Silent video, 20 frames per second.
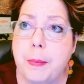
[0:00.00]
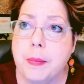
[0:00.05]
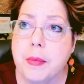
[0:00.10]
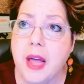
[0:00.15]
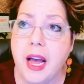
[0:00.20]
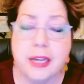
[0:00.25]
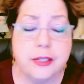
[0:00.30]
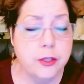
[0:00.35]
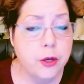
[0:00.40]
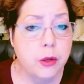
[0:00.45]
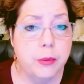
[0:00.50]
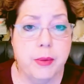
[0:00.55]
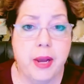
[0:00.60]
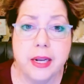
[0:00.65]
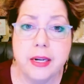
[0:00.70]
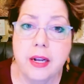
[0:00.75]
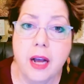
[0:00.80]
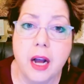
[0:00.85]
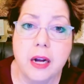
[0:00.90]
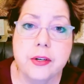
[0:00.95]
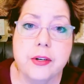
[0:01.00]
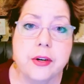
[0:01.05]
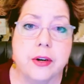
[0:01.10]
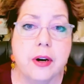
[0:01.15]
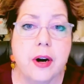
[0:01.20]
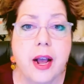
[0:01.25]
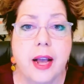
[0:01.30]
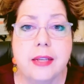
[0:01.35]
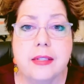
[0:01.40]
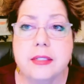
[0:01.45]
I told my
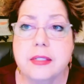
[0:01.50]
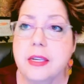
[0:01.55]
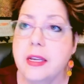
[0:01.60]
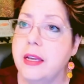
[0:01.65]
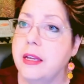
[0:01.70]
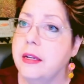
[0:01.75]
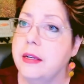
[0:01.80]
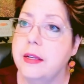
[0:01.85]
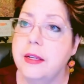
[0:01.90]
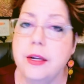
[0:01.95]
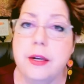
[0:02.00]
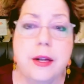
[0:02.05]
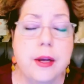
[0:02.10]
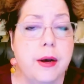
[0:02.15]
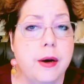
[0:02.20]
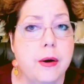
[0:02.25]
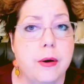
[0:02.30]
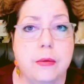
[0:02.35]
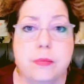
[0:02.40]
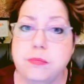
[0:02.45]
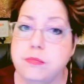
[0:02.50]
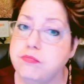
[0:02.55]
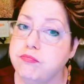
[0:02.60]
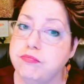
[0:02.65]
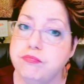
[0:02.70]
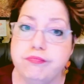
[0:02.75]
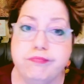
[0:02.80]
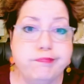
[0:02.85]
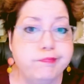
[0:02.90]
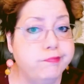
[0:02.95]
doctor, I said,
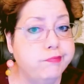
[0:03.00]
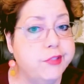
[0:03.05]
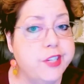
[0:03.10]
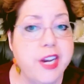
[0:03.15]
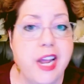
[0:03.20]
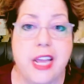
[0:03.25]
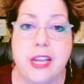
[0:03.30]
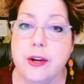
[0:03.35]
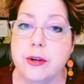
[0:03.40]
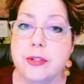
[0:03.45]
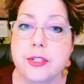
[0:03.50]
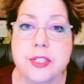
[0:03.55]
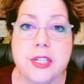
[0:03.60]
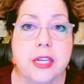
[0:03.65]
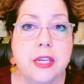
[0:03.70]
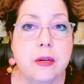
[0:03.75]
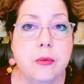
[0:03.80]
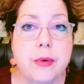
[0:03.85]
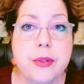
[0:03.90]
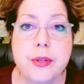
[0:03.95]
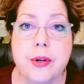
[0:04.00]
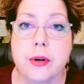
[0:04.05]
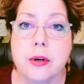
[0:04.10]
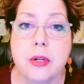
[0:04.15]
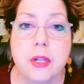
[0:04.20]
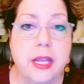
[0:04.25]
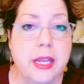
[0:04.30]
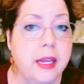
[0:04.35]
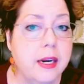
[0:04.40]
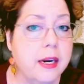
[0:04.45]
today you're sticking with your
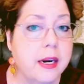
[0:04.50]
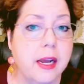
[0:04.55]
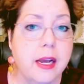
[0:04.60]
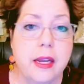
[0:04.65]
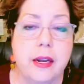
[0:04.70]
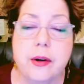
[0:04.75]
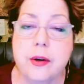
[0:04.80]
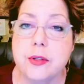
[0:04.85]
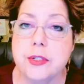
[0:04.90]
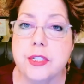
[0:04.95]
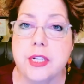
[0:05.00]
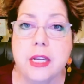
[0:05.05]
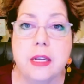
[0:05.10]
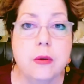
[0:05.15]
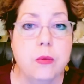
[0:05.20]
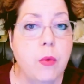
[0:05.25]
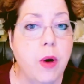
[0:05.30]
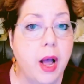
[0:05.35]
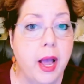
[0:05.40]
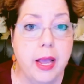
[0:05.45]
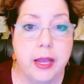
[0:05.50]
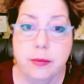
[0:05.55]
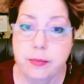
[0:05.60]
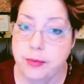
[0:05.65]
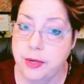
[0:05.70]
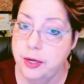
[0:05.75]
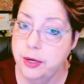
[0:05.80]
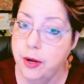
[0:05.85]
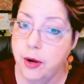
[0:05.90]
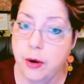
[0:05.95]
clan, and I understand why,
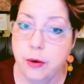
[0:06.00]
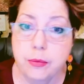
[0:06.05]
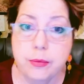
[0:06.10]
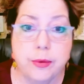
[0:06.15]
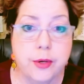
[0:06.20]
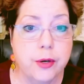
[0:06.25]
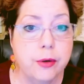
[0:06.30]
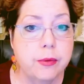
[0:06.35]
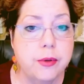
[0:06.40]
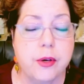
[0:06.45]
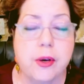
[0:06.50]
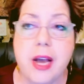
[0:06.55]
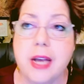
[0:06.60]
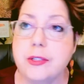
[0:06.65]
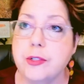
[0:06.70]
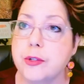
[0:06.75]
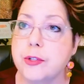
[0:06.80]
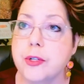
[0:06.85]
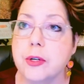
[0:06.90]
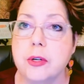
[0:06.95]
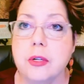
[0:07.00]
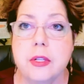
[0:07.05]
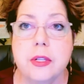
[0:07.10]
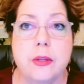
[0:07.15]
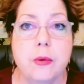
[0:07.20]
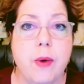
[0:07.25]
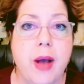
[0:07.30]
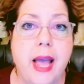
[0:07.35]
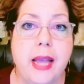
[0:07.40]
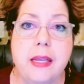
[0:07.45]
you guys are circling
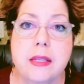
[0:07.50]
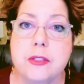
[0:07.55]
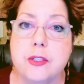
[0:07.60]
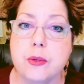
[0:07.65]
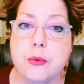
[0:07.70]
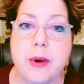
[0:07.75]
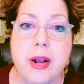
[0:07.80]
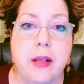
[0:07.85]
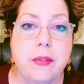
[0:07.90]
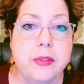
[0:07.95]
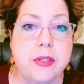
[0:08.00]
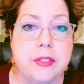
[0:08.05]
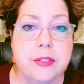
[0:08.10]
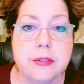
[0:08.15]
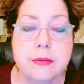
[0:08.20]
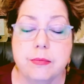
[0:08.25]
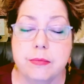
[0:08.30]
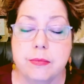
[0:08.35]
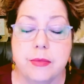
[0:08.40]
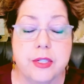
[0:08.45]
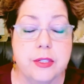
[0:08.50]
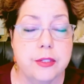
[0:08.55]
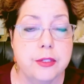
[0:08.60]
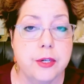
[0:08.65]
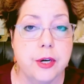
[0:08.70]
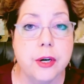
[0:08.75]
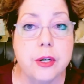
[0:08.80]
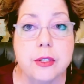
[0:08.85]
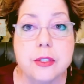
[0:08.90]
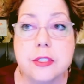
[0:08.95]
the wagons around this
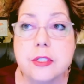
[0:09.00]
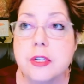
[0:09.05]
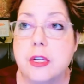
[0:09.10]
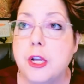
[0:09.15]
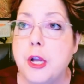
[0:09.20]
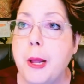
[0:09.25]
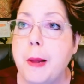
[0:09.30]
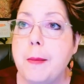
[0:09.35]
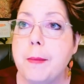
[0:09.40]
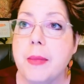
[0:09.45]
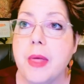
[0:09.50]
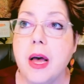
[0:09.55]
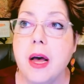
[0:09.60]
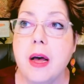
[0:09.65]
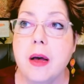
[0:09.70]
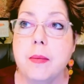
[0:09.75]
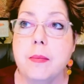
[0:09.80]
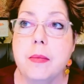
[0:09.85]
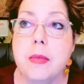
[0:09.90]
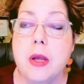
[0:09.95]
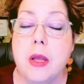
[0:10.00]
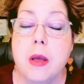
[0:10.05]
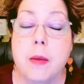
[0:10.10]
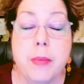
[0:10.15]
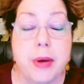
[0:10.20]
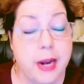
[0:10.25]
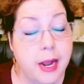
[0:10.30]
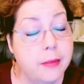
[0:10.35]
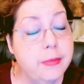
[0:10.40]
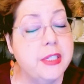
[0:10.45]
nurse.
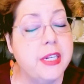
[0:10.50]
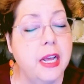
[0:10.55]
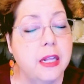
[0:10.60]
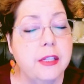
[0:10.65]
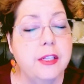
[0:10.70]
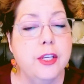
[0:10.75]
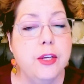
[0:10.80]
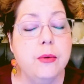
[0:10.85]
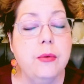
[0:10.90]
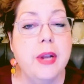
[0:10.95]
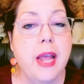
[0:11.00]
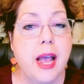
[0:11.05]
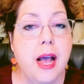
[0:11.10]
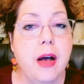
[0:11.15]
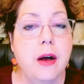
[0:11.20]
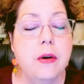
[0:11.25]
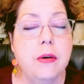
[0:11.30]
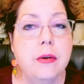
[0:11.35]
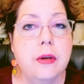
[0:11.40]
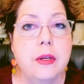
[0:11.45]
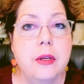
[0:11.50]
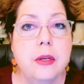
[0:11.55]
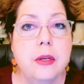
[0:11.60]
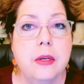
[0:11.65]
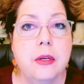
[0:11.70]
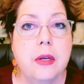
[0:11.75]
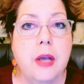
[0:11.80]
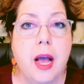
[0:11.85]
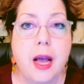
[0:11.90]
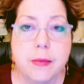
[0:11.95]
But I'm telling you now,
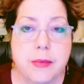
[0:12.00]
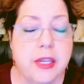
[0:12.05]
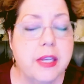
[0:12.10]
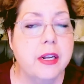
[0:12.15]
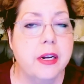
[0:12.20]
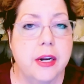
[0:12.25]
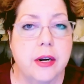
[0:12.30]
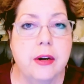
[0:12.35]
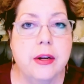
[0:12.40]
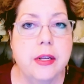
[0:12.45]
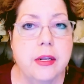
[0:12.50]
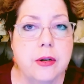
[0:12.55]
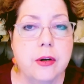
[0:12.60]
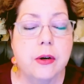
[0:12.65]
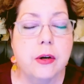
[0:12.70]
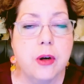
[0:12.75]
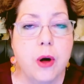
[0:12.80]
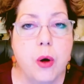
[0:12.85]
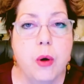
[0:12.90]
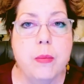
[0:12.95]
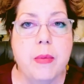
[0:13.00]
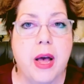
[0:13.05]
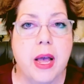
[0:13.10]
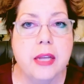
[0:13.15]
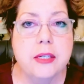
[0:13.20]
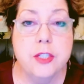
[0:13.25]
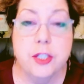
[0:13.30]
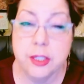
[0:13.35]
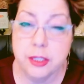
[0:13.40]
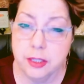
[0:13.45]
I'm the canary in your coal
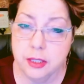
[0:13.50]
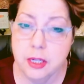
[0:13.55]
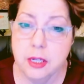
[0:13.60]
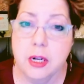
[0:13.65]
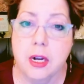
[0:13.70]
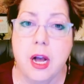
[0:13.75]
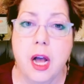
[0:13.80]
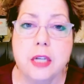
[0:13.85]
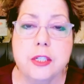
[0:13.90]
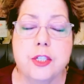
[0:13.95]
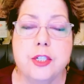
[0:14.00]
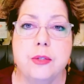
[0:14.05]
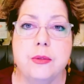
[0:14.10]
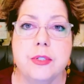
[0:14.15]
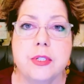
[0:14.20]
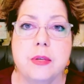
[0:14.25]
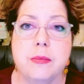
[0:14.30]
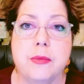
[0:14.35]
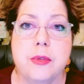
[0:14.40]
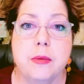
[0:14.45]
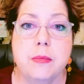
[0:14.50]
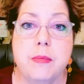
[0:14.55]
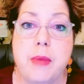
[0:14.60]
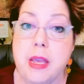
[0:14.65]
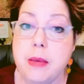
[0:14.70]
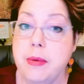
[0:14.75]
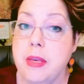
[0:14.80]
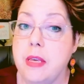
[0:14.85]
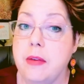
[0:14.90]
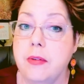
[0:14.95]
mine. She's going to cost you something,
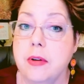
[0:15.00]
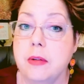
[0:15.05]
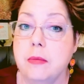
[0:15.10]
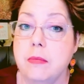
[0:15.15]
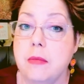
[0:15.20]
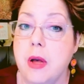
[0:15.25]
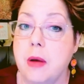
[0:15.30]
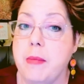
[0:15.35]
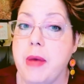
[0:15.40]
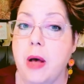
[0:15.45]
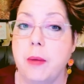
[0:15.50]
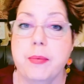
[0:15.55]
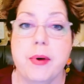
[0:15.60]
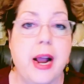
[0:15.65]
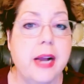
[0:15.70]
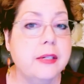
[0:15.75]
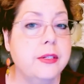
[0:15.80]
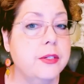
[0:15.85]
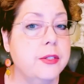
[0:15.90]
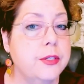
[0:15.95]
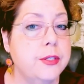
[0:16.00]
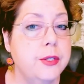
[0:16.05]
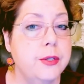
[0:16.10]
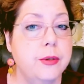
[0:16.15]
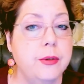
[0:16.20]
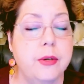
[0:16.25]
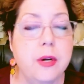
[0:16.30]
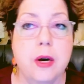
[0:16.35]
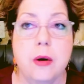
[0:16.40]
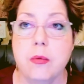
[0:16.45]
maybe even a malpractice
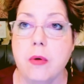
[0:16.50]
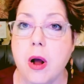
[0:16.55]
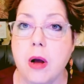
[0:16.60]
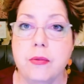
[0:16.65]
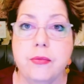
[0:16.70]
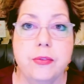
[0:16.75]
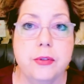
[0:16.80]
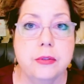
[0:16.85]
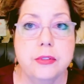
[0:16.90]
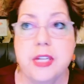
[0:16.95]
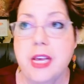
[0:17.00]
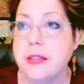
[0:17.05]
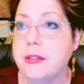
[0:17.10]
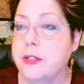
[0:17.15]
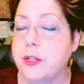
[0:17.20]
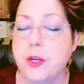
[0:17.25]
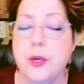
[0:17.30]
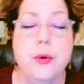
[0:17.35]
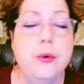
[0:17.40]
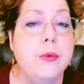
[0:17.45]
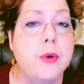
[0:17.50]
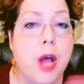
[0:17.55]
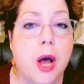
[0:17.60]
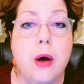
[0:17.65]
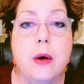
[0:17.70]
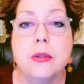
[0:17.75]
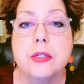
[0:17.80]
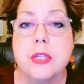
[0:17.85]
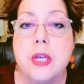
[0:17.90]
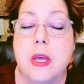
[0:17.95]
suit, a wrongful death, who
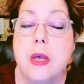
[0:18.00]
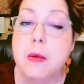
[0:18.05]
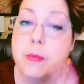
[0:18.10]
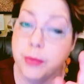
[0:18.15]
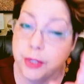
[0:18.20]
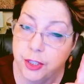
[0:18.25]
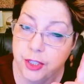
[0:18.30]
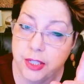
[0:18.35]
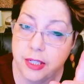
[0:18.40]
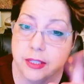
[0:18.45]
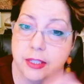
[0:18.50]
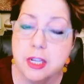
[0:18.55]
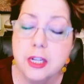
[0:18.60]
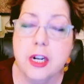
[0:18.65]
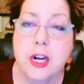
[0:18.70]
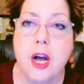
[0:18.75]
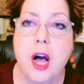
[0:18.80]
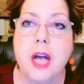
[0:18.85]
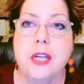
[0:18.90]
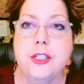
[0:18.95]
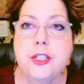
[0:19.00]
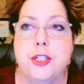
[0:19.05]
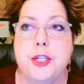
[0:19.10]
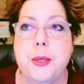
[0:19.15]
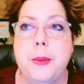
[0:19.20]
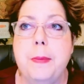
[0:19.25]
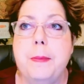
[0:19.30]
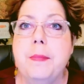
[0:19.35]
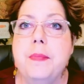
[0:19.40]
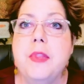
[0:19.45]
knows? But she's going to cost
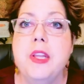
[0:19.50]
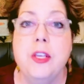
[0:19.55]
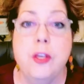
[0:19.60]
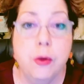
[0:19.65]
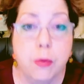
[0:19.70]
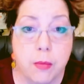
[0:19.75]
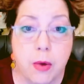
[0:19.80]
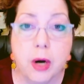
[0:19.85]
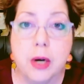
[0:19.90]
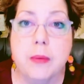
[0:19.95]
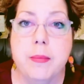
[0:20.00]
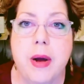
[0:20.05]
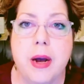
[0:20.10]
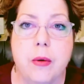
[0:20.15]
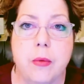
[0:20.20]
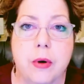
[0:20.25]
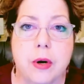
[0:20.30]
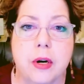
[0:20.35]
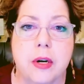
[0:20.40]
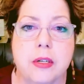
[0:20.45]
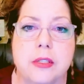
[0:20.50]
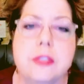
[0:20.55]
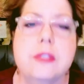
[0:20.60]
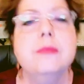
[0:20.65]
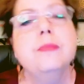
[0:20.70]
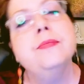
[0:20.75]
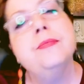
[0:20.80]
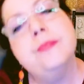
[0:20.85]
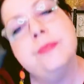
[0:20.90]
you. You mark my words.